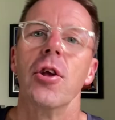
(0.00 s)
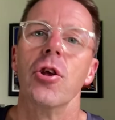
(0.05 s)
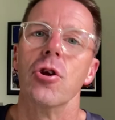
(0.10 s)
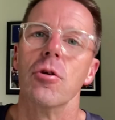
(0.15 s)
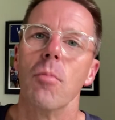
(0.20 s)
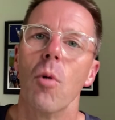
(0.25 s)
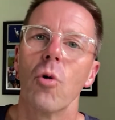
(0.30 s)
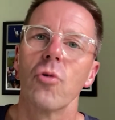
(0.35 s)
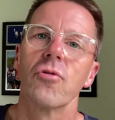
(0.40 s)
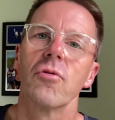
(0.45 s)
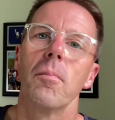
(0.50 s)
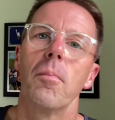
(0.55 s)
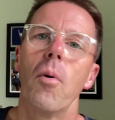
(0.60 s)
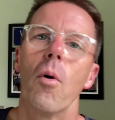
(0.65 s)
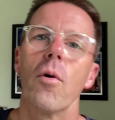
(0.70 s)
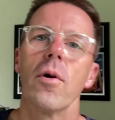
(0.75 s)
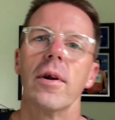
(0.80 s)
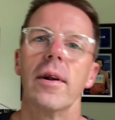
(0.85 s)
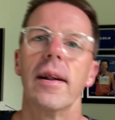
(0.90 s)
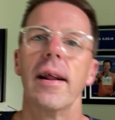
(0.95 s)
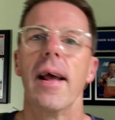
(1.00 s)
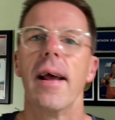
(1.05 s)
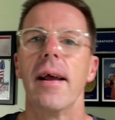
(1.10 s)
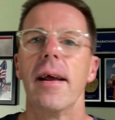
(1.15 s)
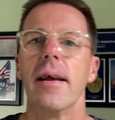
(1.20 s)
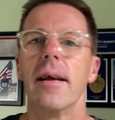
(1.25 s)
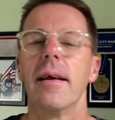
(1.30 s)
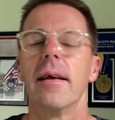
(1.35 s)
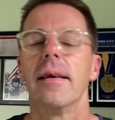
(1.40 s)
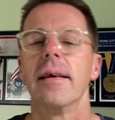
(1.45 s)
Your most important
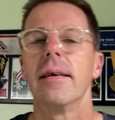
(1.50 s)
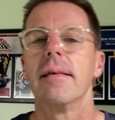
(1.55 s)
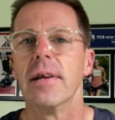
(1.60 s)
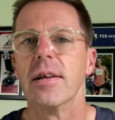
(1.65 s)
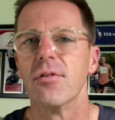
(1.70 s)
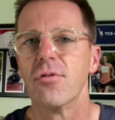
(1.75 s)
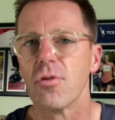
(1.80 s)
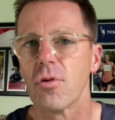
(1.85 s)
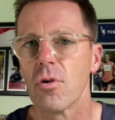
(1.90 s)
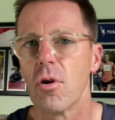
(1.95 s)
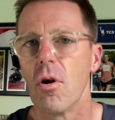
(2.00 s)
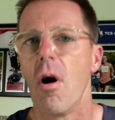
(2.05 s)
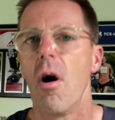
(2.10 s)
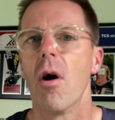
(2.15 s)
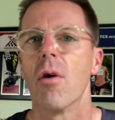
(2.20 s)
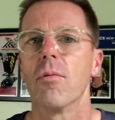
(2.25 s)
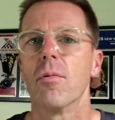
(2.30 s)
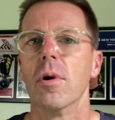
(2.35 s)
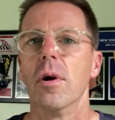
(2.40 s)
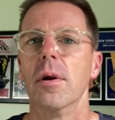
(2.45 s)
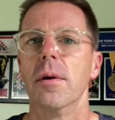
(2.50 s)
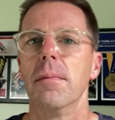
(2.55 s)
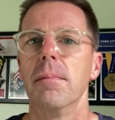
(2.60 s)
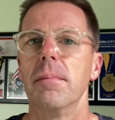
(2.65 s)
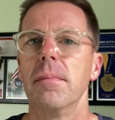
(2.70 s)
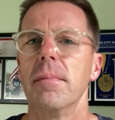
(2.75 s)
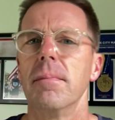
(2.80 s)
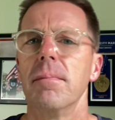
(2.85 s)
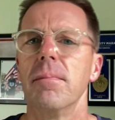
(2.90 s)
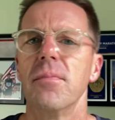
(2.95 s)
day is your long run.
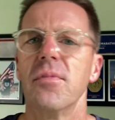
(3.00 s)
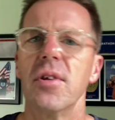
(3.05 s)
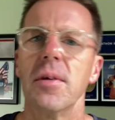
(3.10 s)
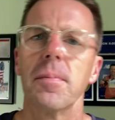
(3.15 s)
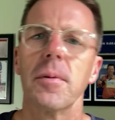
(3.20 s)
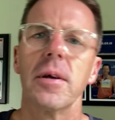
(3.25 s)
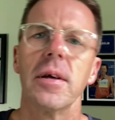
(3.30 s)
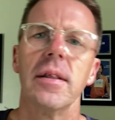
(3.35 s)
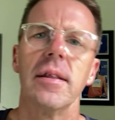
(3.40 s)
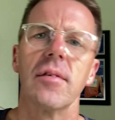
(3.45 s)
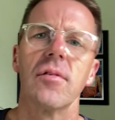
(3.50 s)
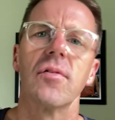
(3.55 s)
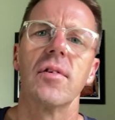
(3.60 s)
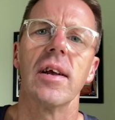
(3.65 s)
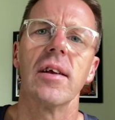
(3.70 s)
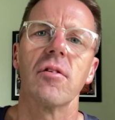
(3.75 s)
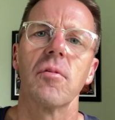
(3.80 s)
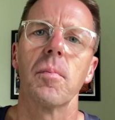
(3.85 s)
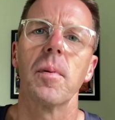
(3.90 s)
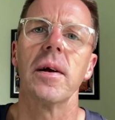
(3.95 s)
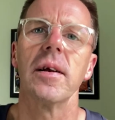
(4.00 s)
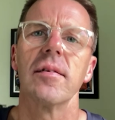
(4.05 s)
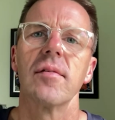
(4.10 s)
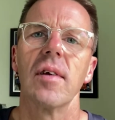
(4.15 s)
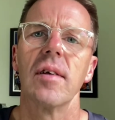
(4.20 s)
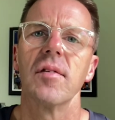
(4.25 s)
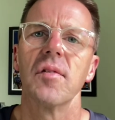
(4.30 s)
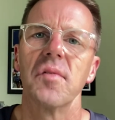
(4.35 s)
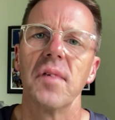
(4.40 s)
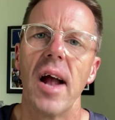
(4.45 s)
Typically this takes place
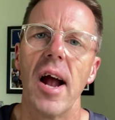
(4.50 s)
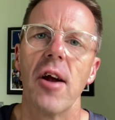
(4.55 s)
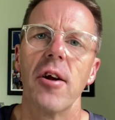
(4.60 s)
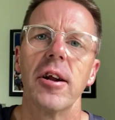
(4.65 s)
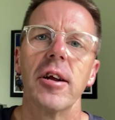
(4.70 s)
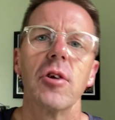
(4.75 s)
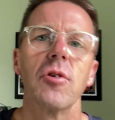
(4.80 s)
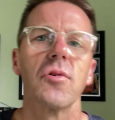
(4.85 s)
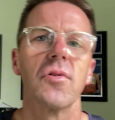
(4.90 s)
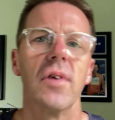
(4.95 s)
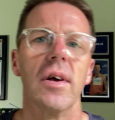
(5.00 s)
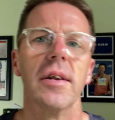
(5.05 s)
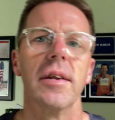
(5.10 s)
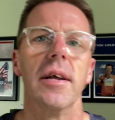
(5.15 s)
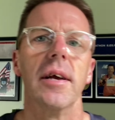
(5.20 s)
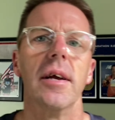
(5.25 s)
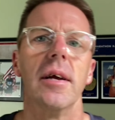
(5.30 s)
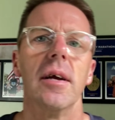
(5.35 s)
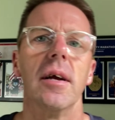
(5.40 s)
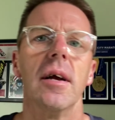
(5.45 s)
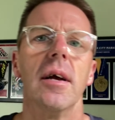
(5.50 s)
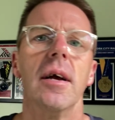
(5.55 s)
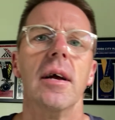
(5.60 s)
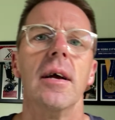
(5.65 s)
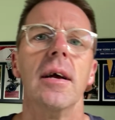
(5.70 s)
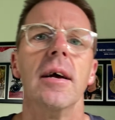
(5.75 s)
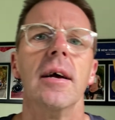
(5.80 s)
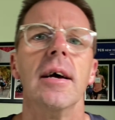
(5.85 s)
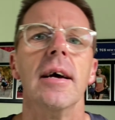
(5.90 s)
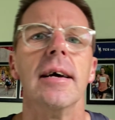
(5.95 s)
on Saturday or Sunday.
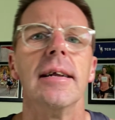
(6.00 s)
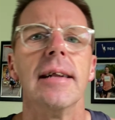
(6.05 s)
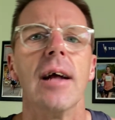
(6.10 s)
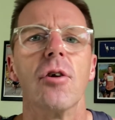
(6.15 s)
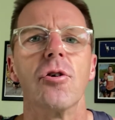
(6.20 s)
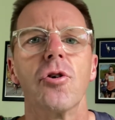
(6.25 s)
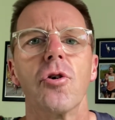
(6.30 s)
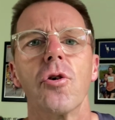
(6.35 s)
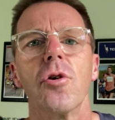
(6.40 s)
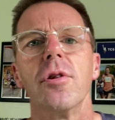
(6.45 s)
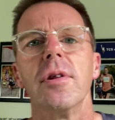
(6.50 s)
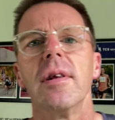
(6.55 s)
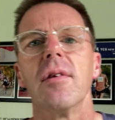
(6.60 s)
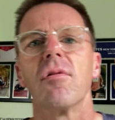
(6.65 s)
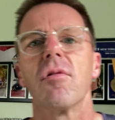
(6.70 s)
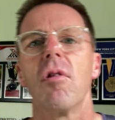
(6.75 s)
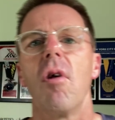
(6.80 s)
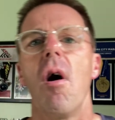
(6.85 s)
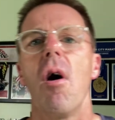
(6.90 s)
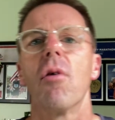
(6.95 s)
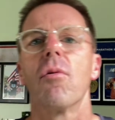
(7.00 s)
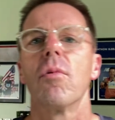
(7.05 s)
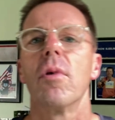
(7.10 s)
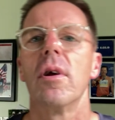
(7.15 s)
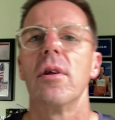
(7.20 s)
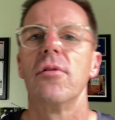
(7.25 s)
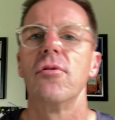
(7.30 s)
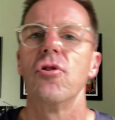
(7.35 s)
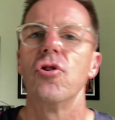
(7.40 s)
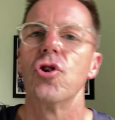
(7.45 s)
Now during these long
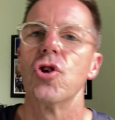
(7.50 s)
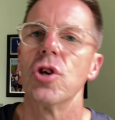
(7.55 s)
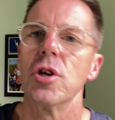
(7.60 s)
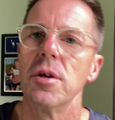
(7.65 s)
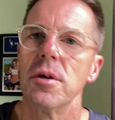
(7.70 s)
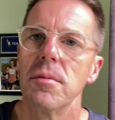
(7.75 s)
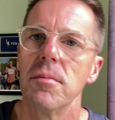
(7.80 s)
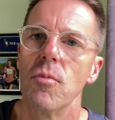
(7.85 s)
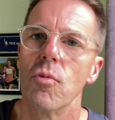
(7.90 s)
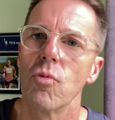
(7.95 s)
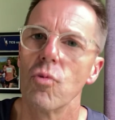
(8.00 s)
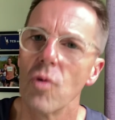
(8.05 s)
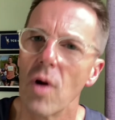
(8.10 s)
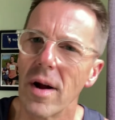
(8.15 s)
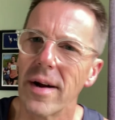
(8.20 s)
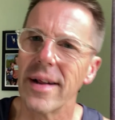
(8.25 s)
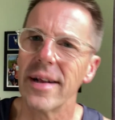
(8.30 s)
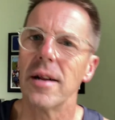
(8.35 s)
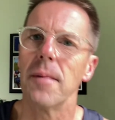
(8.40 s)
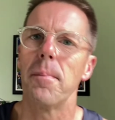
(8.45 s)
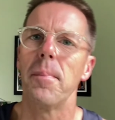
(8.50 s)
runs, you should run at a